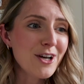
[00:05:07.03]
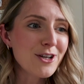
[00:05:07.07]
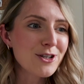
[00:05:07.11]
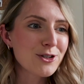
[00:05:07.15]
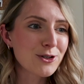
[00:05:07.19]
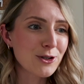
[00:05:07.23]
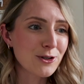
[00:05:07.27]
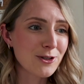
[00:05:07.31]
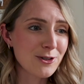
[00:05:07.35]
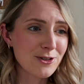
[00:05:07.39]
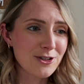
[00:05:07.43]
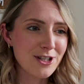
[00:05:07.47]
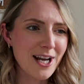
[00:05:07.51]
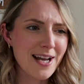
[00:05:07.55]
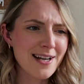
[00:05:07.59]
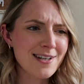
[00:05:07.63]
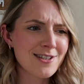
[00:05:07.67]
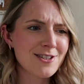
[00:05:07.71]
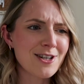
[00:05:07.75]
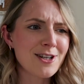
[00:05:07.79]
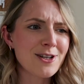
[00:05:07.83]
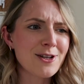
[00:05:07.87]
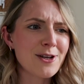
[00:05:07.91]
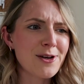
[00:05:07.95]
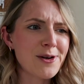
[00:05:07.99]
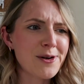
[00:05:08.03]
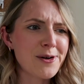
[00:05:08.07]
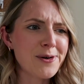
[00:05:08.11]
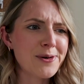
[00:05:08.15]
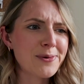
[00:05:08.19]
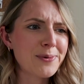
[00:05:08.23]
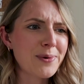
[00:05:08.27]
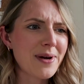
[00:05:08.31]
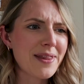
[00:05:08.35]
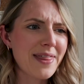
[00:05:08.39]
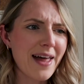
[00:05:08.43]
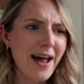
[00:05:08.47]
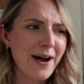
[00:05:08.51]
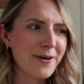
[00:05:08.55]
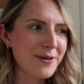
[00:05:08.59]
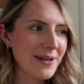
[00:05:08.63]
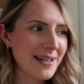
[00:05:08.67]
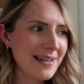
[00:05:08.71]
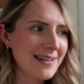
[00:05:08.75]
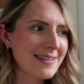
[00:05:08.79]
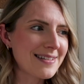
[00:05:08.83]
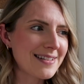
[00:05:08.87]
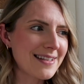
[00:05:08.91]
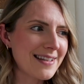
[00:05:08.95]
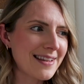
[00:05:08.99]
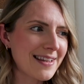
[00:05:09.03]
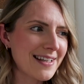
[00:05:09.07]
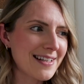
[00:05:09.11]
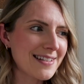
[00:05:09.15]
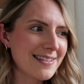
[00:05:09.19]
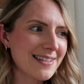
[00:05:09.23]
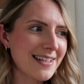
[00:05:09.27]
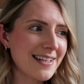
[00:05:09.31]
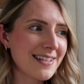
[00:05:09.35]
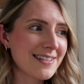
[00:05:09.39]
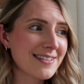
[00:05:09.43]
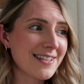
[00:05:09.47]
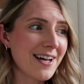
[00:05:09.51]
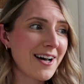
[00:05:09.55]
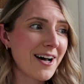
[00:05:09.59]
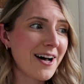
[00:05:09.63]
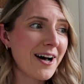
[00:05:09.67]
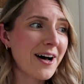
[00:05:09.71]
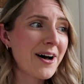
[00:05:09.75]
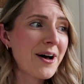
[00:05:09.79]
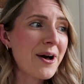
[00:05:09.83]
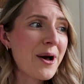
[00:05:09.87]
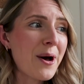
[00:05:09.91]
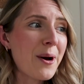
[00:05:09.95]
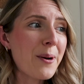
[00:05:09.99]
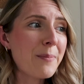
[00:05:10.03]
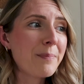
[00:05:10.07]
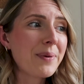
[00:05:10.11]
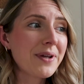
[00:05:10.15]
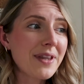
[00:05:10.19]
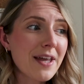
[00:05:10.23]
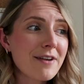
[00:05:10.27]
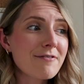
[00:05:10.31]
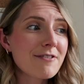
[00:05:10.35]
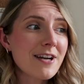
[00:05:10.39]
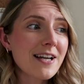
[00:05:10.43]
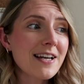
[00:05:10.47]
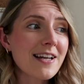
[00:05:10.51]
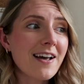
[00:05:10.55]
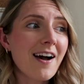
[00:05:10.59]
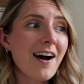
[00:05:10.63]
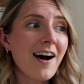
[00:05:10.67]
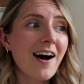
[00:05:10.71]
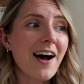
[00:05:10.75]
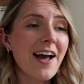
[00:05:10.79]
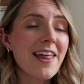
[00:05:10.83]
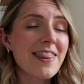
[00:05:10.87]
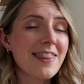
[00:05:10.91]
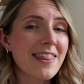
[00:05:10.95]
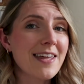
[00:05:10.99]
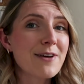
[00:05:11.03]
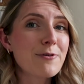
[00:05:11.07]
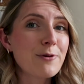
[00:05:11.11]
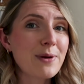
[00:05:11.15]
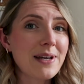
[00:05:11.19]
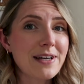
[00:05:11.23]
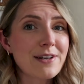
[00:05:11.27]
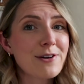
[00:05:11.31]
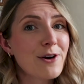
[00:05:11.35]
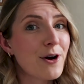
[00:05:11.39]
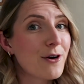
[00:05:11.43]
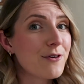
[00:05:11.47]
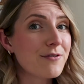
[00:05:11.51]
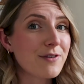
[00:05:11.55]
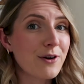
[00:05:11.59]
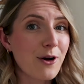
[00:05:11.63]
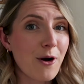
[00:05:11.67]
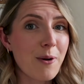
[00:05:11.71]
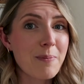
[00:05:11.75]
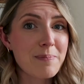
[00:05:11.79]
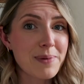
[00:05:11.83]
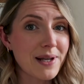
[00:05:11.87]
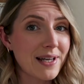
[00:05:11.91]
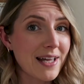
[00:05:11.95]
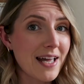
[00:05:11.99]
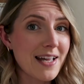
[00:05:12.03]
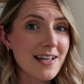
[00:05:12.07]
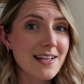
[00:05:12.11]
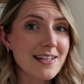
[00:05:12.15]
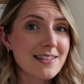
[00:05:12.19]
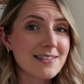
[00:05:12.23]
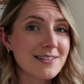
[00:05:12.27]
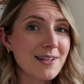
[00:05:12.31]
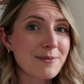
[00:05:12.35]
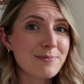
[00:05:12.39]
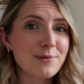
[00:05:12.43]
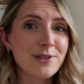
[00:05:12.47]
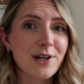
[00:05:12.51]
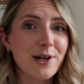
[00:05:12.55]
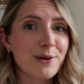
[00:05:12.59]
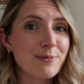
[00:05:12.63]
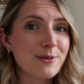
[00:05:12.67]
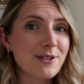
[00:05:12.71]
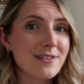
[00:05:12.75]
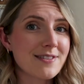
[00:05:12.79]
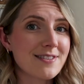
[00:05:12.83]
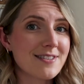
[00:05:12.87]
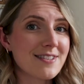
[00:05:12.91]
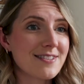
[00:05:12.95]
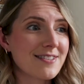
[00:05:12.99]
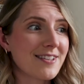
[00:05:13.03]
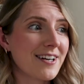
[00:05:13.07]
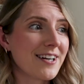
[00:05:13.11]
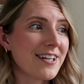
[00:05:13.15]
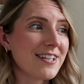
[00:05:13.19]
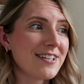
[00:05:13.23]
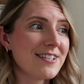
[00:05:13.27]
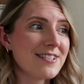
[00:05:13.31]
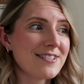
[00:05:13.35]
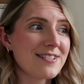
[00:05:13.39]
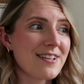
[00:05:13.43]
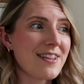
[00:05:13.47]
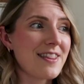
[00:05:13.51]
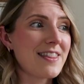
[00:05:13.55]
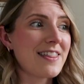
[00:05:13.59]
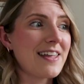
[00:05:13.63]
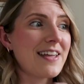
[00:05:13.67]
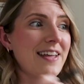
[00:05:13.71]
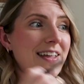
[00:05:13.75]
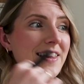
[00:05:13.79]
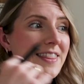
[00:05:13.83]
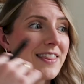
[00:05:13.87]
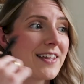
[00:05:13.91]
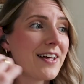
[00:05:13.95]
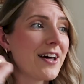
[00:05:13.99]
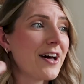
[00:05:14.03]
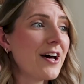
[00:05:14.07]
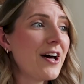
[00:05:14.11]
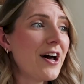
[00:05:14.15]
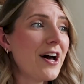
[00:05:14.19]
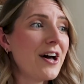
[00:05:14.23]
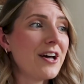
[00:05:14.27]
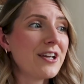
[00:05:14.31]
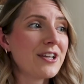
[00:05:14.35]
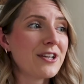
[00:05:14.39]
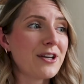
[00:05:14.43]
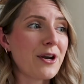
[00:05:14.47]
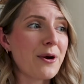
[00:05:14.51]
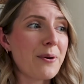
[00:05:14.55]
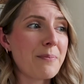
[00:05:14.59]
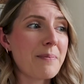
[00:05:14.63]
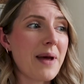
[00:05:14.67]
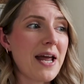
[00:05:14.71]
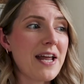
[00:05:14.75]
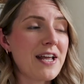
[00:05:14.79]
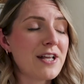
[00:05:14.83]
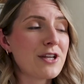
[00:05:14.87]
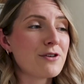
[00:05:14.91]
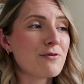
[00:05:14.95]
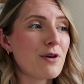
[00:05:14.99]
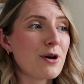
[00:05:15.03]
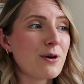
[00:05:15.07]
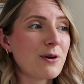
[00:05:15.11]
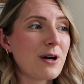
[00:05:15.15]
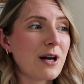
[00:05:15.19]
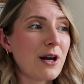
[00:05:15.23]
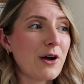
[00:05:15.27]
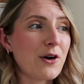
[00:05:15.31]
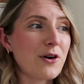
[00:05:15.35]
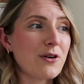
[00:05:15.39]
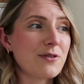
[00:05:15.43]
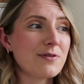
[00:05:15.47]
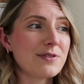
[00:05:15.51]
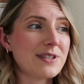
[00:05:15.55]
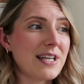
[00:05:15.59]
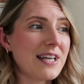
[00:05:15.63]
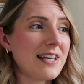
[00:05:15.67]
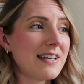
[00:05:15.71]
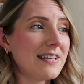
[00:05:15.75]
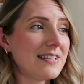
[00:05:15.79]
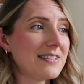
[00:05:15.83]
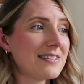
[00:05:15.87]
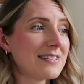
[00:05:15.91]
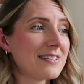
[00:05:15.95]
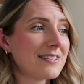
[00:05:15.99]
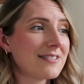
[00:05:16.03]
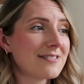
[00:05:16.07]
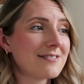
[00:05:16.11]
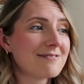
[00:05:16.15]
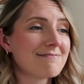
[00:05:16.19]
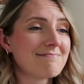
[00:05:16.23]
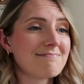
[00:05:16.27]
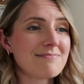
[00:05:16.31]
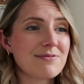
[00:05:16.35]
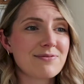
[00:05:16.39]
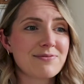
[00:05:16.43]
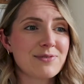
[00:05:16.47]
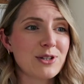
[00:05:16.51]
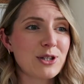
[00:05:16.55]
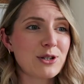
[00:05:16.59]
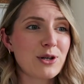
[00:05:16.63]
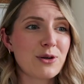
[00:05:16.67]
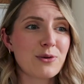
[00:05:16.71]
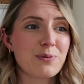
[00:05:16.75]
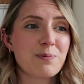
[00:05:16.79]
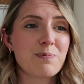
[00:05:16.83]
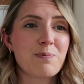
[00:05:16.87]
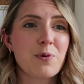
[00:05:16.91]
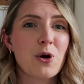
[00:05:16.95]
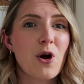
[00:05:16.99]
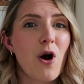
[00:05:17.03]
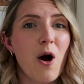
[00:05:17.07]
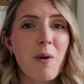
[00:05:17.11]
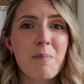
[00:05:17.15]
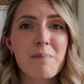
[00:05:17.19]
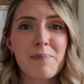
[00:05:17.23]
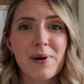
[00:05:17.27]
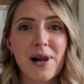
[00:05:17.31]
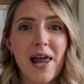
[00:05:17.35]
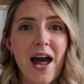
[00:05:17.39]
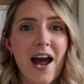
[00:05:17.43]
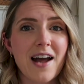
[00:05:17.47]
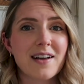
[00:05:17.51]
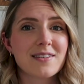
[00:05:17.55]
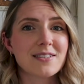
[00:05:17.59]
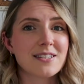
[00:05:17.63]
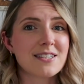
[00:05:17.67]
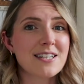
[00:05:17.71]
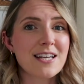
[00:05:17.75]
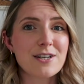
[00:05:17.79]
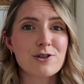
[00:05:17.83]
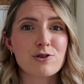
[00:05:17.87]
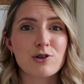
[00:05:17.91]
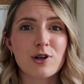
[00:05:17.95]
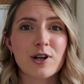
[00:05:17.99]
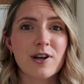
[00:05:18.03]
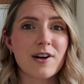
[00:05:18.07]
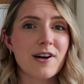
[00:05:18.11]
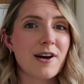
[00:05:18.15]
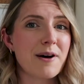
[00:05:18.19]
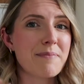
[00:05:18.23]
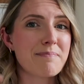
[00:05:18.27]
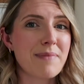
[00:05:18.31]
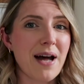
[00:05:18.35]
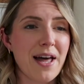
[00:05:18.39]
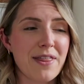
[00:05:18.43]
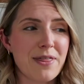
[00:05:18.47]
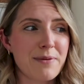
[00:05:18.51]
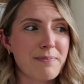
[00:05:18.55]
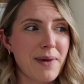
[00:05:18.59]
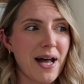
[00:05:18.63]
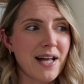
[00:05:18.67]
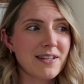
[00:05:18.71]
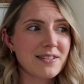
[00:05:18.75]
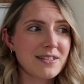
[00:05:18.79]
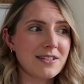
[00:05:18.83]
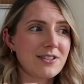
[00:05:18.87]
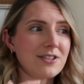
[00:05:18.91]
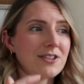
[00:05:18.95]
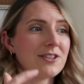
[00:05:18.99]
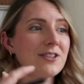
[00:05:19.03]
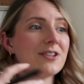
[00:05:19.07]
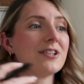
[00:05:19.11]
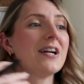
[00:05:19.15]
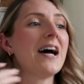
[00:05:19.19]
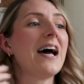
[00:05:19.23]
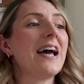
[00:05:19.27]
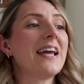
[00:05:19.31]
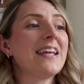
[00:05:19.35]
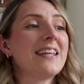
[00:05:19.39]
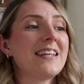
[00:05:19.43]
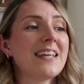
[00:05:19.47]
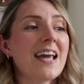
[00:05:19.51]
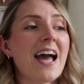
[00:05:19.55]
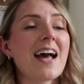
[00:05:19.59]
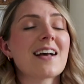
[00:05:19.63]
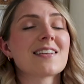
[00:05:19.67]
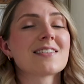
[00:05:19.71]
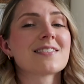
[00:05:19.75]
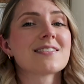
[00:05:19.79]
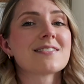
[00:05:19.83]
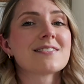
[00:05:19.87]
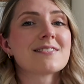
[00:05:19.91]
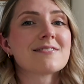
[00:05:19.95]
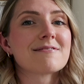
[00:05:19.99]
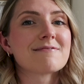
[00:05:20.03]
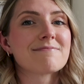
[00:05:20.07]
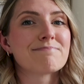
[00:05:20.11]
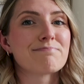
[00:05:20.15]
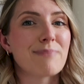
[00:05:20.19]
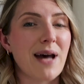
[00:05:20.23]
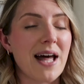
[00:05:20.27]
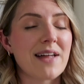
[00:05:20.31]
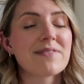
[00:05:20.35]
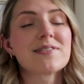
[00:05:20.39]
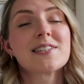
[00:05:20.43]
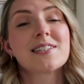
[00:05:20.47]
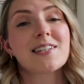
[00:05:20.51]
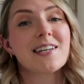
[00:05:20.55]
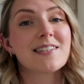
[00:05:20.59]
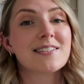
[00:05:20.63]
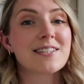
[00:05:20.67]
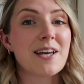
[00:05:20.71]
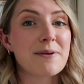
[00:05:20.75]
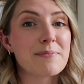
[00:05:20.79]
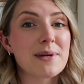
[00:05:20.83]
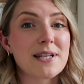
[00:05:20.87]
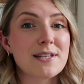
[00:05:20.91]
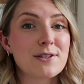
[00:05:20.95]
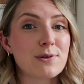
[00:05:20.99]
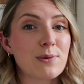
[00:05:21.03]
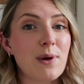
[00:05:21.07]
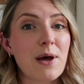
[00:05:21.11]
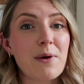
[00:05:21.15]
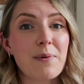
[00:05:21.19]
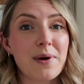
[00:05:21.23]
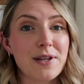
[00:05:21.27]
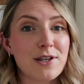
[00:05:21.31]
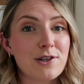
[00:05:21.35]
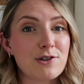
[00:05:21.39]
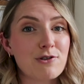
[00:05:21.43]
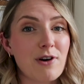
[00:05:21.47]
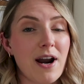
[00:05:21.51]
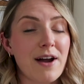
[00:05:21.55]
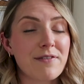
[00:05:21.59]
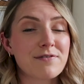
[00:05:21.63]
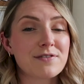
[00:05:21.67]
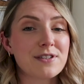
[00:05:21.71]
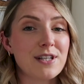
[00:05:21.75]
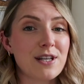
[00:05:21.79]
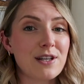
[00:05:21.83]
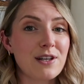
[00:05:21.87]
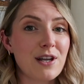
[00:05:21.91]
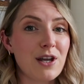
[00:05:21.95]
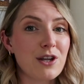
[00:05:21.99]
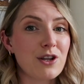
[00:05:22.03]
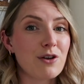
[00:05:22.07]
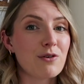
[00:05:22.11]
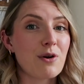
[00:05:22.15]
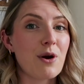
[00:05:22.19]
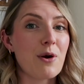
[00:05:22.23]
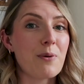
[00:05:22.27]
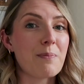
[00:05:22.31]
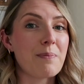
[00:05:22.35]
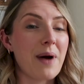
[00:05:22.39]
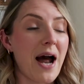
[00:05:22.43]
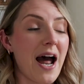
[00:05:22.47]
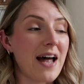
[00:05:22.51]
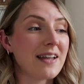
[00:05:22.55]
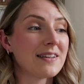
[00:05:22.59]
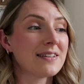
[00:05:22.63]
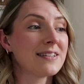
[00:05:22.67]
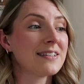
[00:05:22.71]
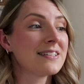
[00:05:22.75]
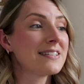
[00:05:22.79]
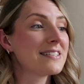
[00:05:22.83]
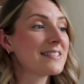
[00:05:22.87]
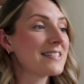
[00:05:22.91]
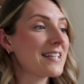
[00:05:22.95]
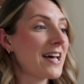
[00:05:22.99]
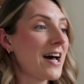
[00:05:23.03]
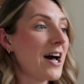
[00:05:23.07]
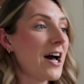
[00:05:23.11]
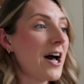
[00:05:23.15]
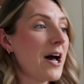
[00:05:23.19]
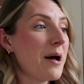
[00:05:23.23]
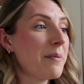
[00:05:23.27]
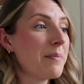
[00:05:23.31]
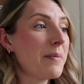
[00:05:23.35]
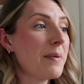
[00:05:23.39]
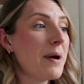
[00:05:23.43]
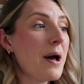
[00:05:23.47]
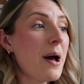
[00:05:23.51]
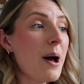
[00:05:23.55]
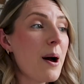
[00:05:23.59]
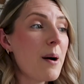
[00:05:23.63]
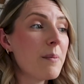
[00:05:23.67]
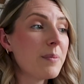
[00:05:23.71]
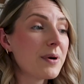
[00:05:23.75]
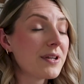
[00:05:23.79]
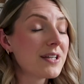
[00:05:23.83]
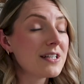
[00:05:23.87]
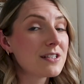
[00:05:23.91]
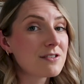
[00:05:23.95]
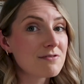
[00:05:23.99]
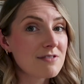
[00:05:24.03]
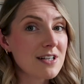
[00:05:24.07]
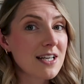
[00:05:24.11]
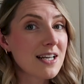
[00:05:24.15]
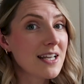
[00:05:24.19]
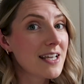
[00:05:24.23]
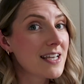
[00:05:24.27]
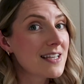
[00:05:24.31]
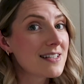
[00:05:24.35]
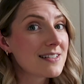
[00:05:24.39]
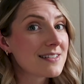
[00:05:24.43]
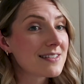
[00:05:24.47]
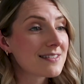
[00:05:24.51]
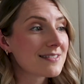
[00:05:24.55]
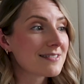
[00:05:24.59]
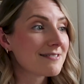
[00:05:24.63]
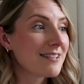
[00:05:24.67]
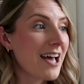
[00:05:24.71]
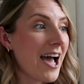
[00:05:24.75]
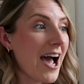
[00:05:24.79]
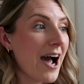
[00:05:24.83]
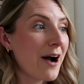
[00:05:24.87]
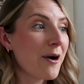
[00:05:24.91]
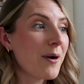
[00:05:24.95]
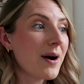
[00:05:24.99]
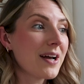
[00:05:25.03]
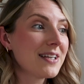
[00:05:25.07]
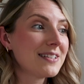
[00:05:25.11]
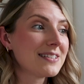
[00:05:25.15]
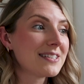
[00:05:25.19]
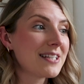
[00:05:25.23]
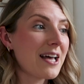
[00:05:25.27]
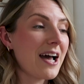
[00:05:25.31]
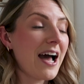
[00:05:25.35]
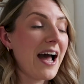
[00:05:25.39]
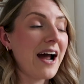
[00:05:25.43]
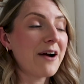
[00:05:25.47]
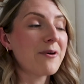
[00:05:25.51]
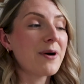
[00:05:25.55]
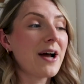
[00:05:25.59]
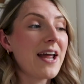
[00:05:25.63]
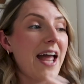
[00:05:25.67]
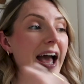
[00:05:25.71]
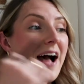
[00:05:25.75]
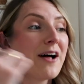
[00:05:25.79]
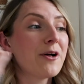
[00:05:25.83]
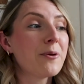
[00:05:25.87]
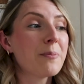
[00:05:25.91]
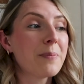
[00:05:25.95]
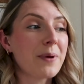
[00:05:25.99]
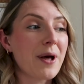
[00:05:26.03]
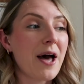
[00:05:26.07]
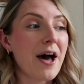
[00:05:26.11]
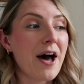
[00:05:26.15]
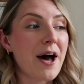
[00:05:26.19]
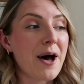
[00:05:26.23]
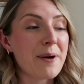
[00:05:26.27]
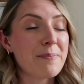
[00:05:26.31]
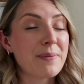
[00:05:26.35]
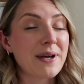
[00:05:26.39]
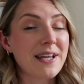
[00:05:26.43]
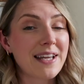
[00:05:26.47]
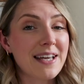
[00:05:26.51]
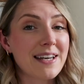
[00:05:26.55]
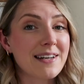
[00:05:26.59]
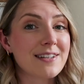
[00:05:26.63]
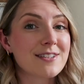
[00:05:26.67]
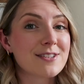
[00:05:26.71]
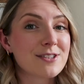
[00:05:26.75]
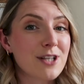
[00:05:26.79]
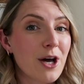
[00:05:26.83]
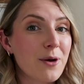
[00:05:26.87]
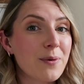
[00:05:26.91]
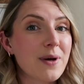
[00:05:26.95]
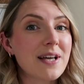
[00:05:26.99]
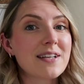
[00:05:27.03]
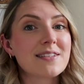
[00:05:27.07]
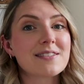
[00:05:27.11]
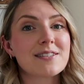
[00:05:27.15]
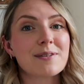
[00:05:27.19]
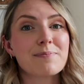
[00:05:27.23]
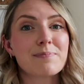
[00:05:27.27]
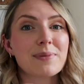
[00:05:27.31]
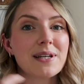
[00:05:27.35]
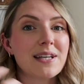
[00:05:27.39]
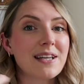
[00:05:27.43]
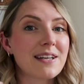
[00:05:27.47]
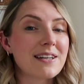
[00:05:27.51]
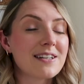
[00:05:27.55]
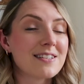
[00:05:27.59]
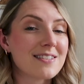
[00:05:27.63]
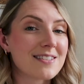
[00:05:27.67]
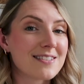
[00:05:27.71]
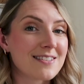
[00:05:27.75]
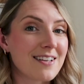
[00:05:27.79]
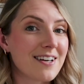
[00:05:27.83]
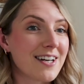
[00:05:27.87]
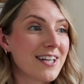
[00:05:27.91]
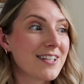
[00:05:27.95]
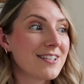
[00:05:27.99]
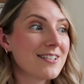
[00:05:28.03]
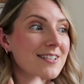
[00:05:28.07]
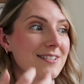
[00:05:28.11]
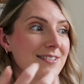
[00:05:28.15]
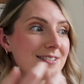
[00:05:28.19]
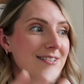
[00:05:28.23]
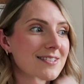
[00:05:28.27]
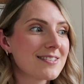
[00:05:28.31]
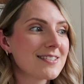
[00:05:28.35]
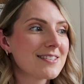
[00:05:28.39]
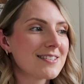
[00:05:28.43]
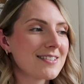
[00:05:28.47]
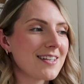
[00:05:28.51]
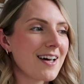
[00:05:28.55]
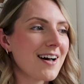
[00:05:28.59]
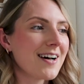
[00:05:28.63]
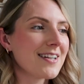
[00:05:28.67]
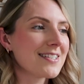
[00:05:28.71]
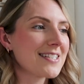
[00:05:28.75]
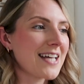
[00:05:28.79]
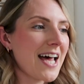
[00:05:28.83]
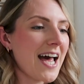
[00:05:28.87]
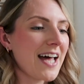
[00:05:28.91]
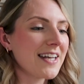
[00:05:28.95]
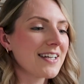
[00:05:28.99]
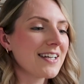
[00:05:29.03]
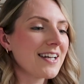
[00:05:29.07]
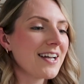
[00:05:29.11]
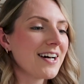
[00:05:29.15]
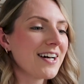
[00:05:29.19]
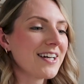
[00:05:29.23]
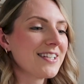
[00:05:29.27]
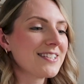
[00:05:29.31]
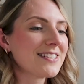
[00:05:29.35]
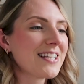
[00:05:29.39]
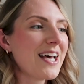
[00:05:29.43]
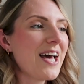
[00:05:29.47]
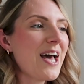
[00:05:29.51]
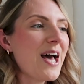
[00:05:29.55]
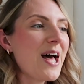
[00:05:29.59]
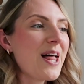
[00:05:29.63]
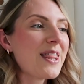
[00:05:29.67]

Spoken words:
shortchanging you with how easy these things are, but they really are. I think we can overcomplicate it sometimes as designers and think that, making your own clothes is, complex and intricate and mathematical. Yes, maths does come into it when you're drafting your own patterns, but this really is how I help beginner sewists and beginner designers start to analyze.